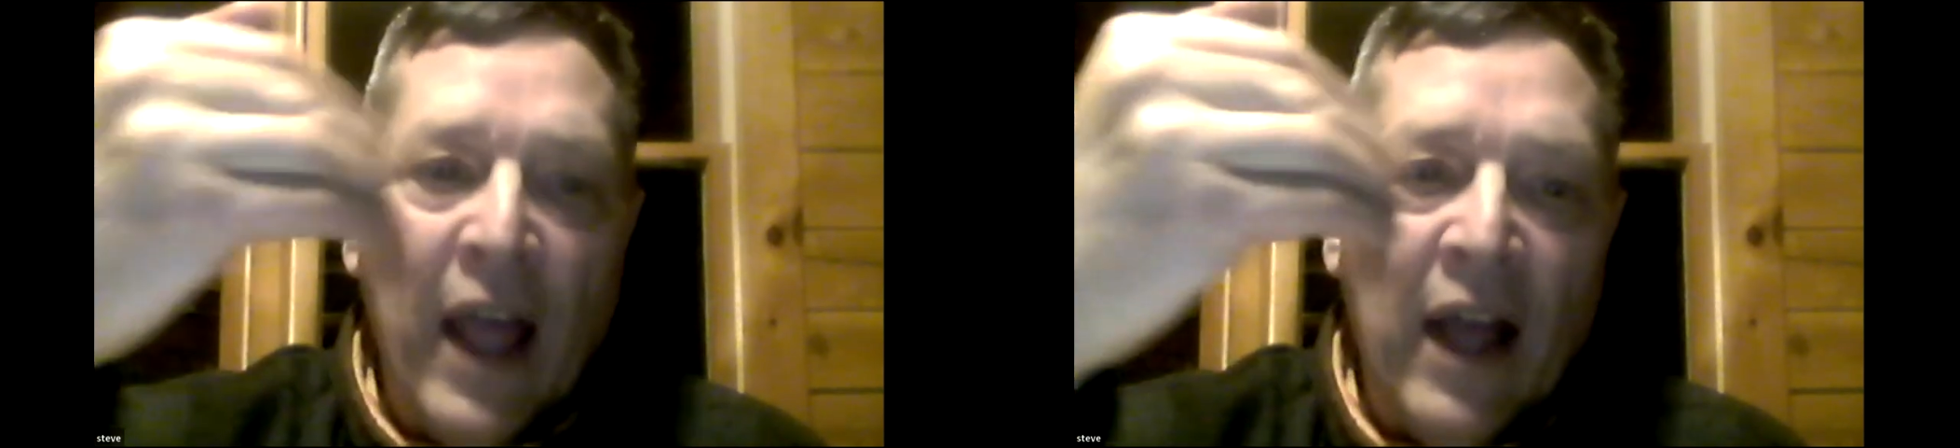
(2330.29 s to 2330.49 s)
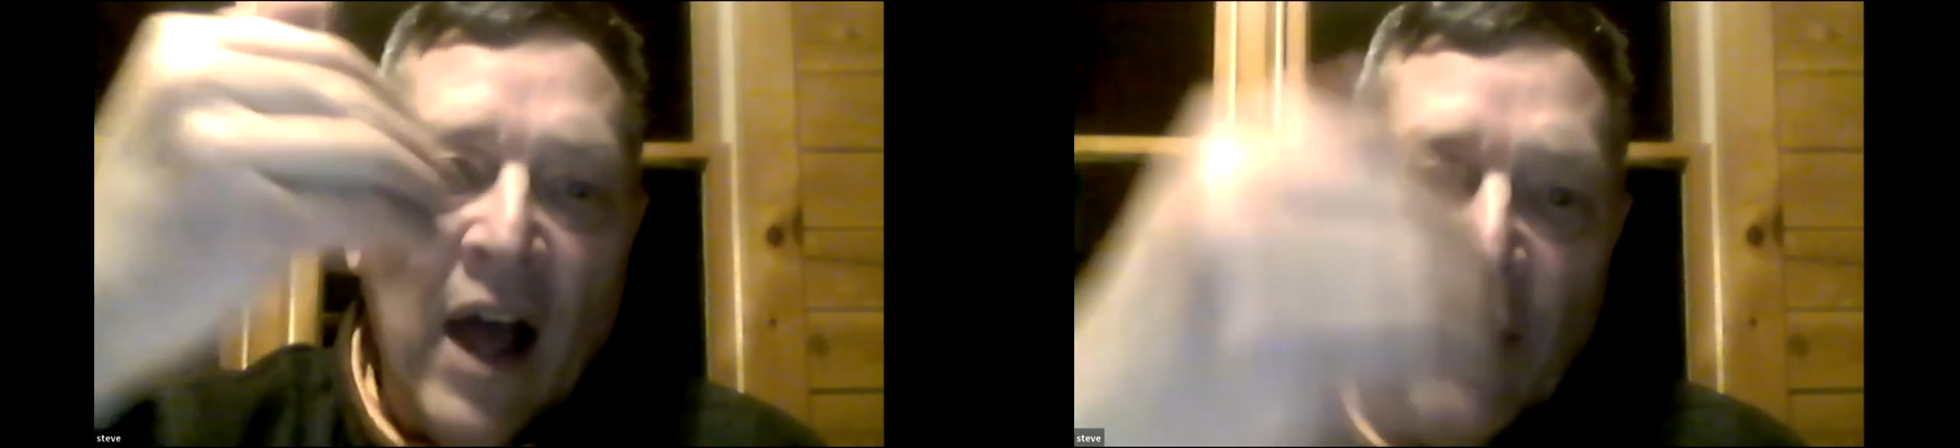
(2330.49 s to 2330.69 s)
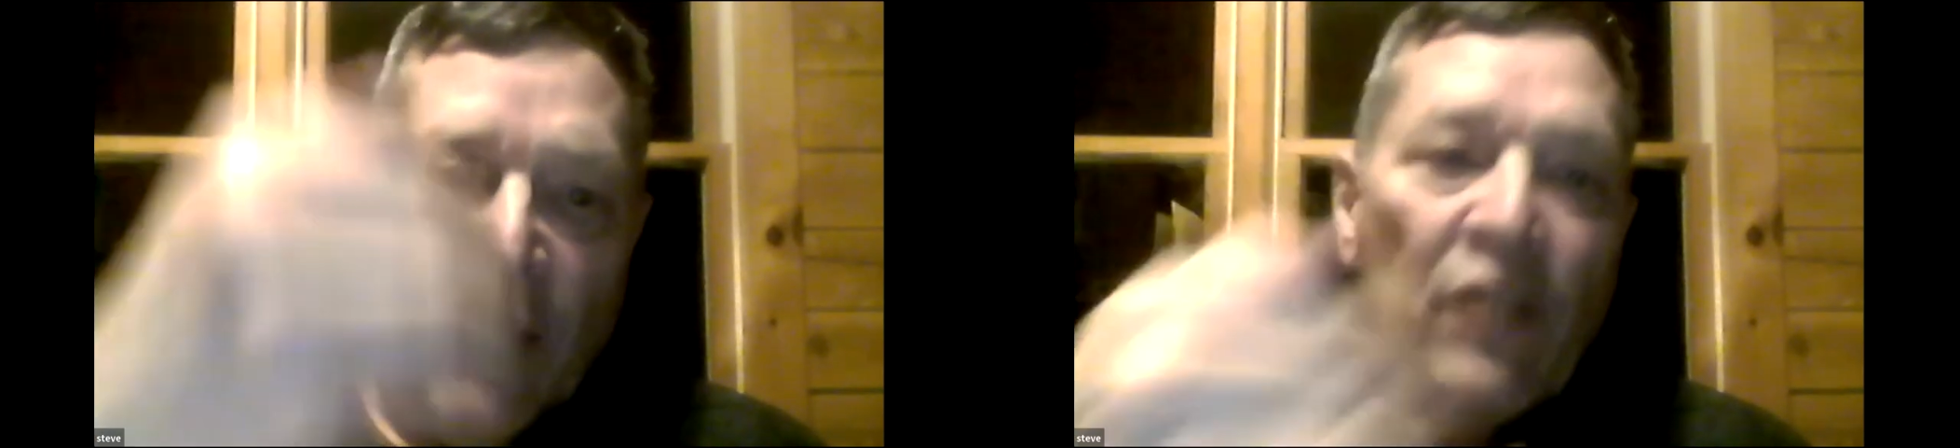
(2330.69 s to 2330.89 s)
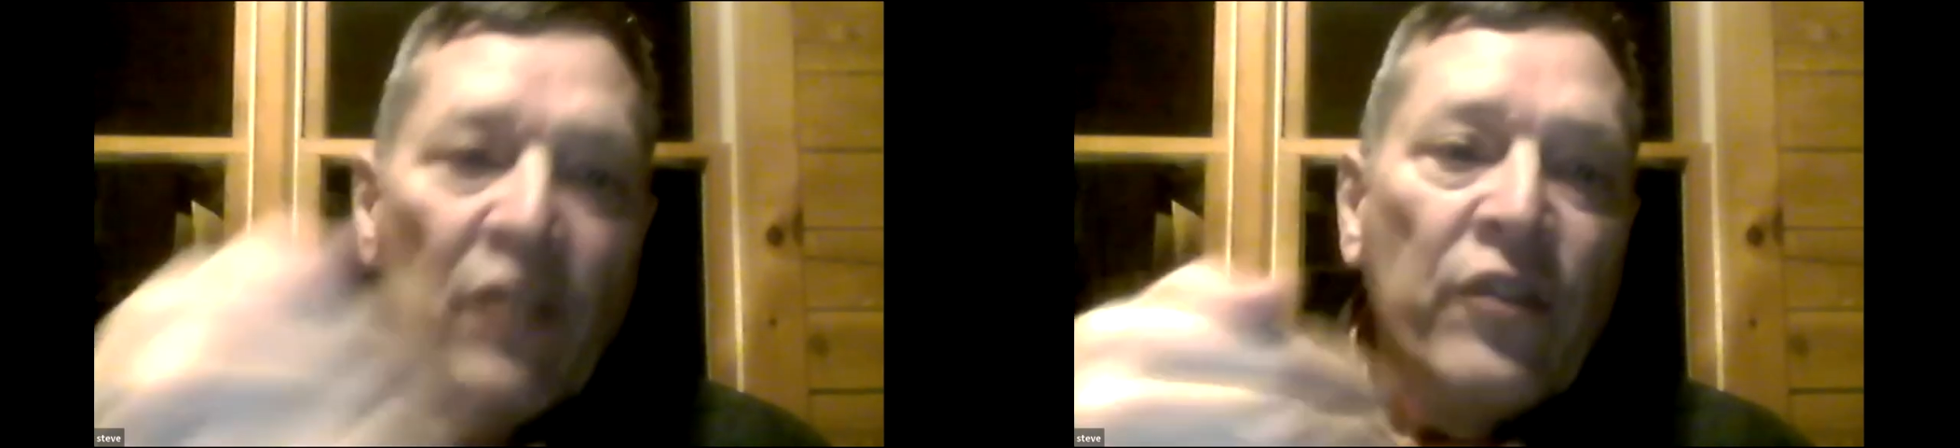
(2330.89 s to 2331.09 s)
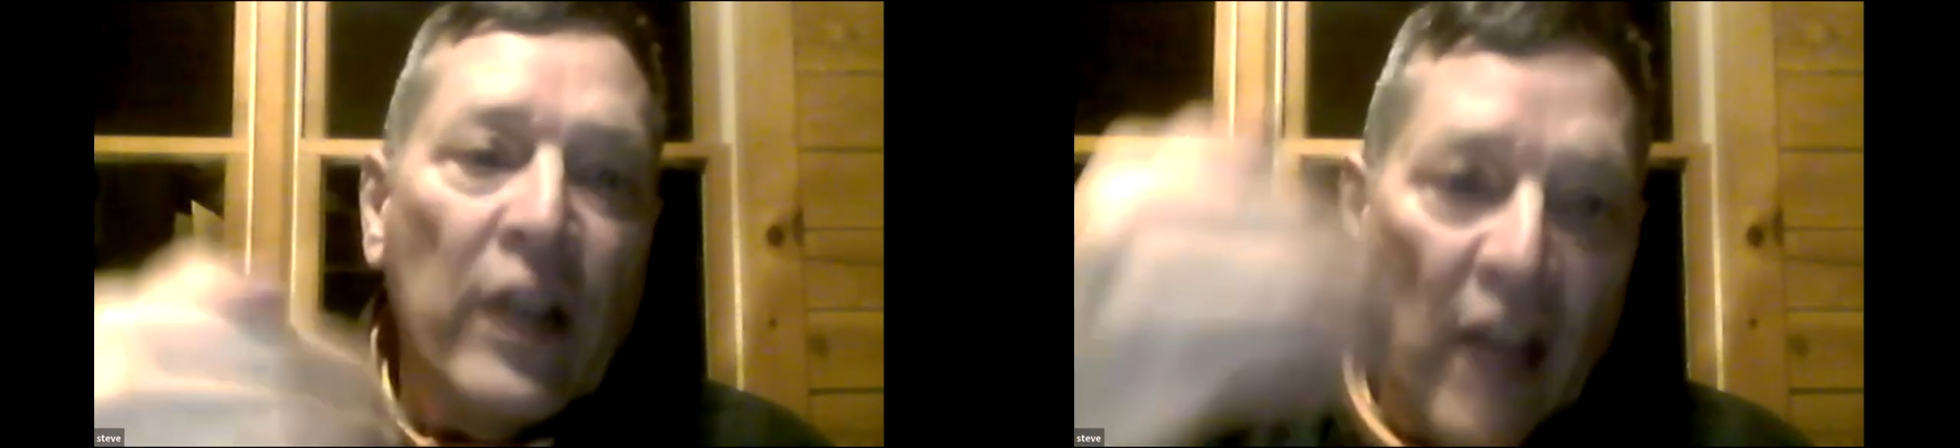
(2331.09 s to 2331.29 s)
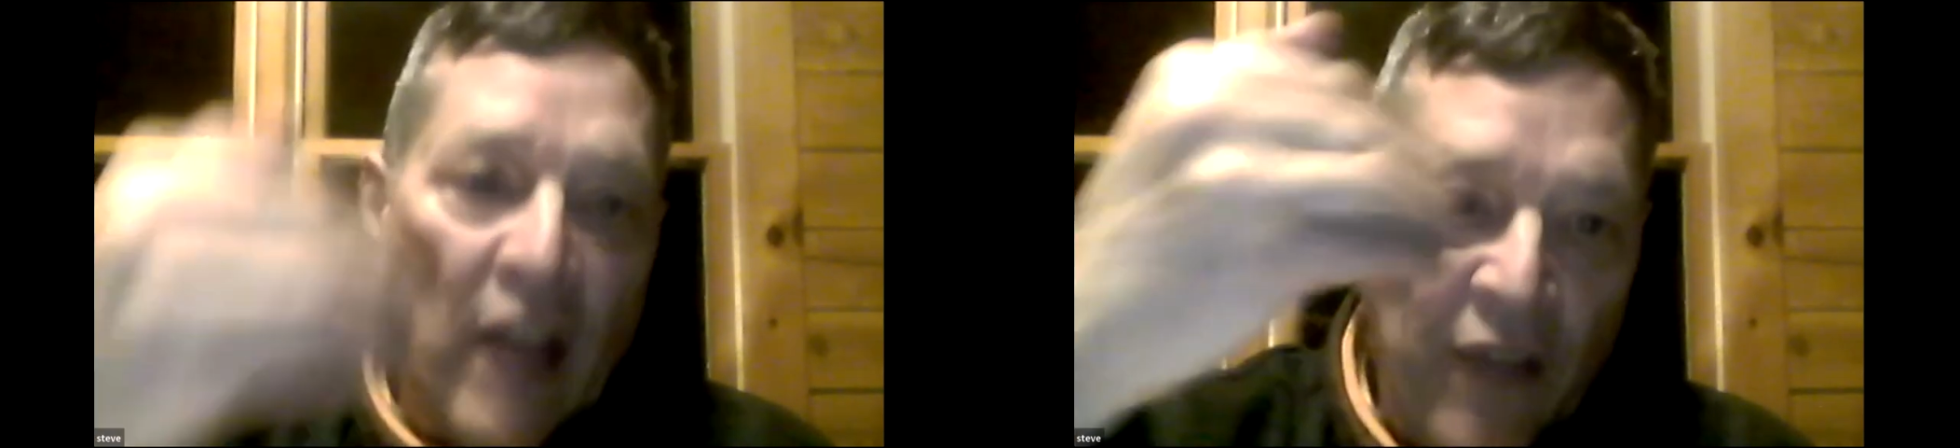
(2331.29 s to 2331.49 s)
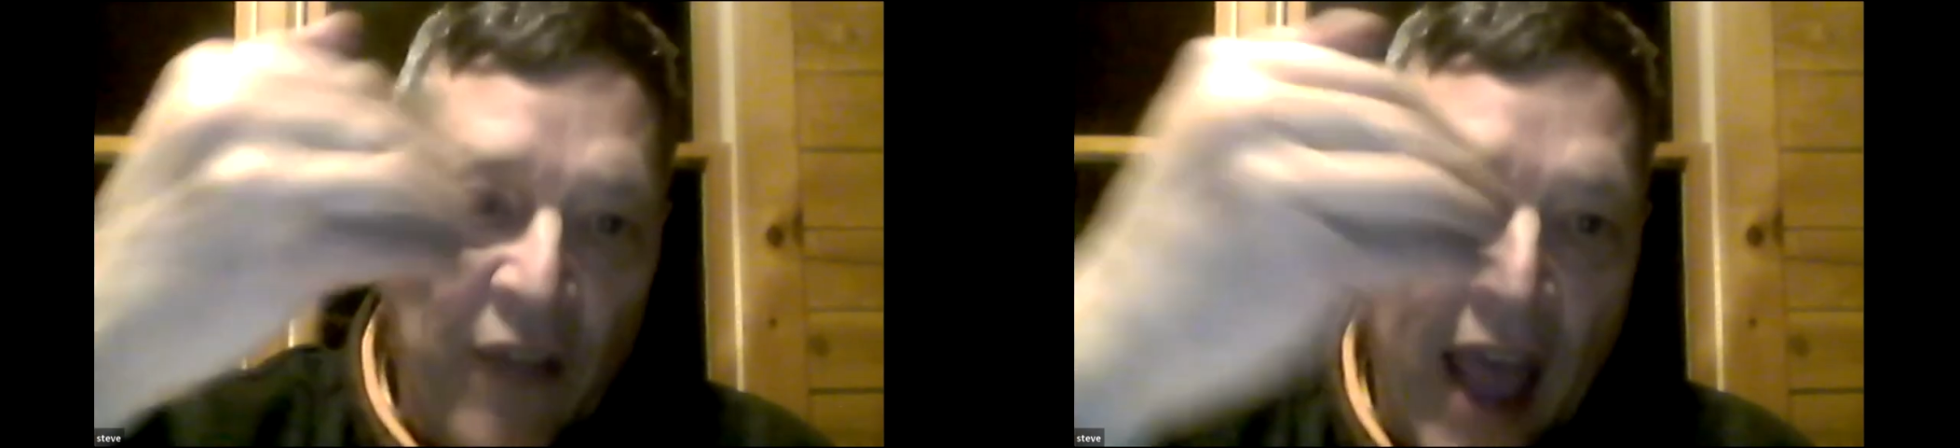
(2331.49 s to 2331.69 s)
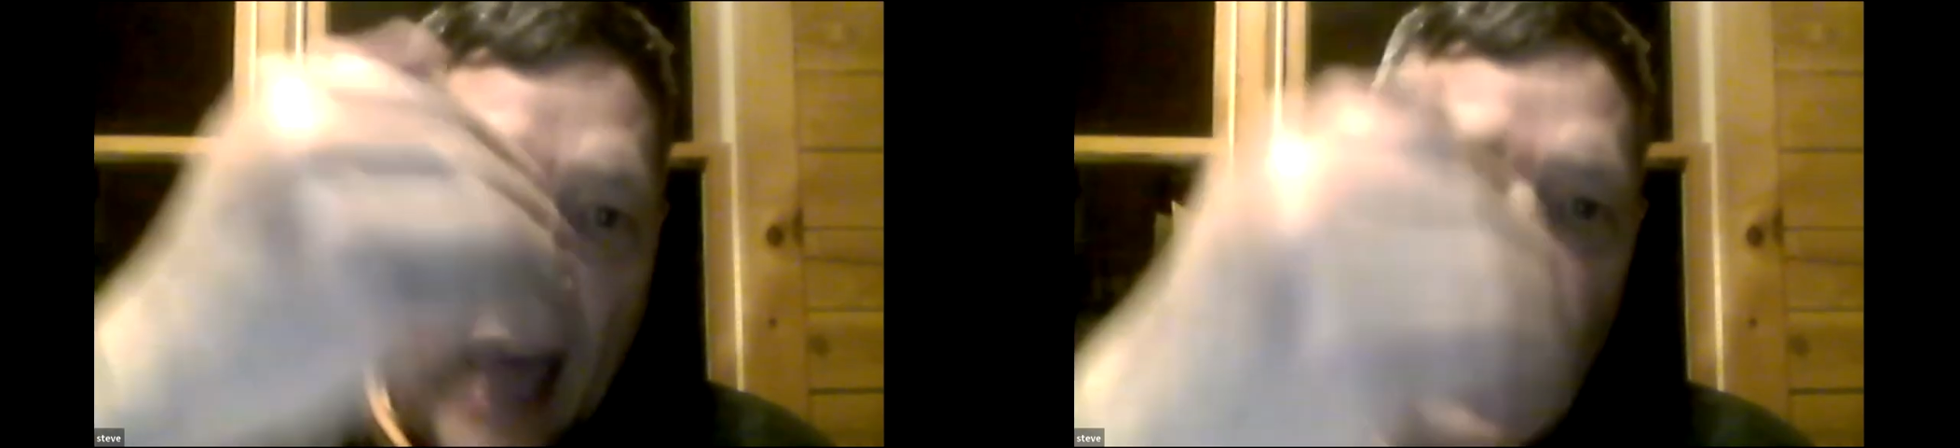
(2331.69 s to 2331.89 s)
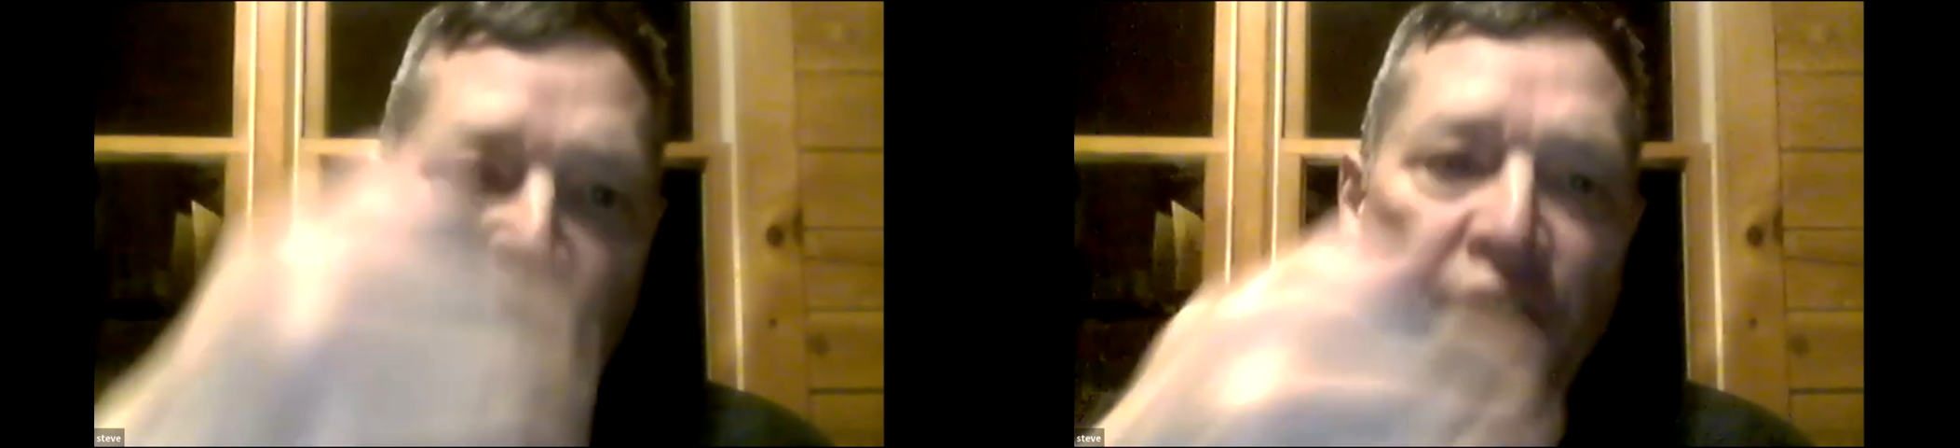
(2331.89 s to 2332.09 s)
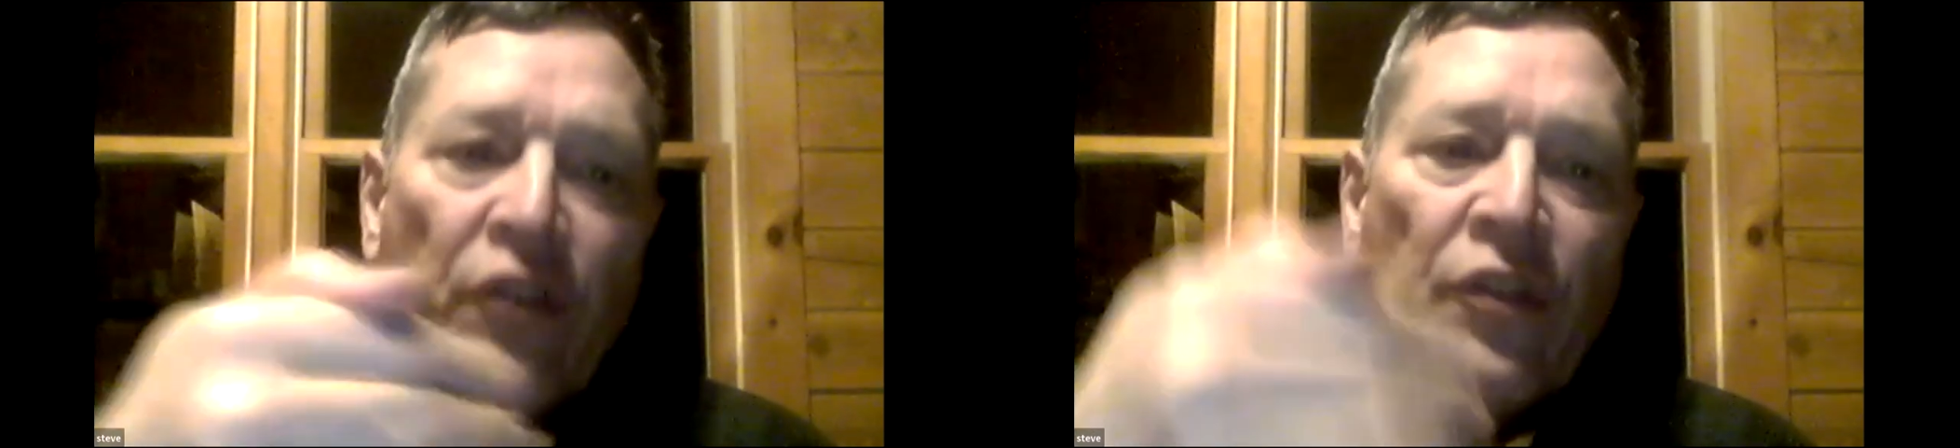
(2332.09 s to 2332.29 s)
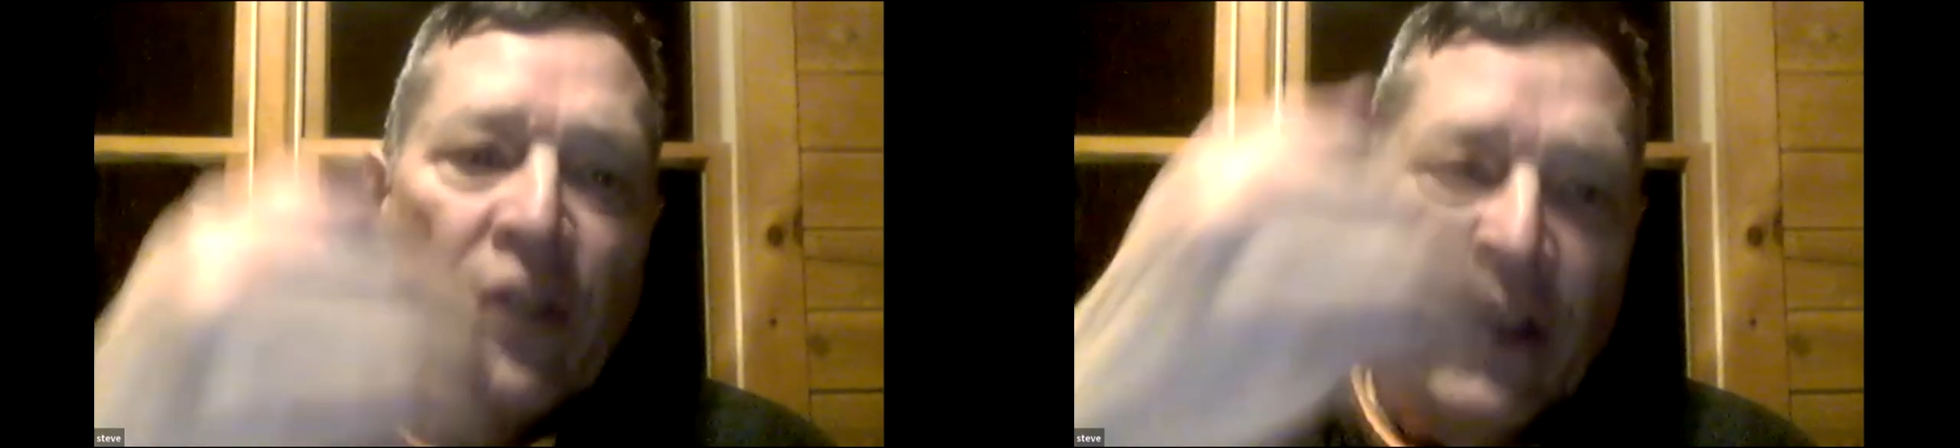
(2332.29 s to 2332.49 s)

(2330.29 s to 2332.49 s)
of insect life hatches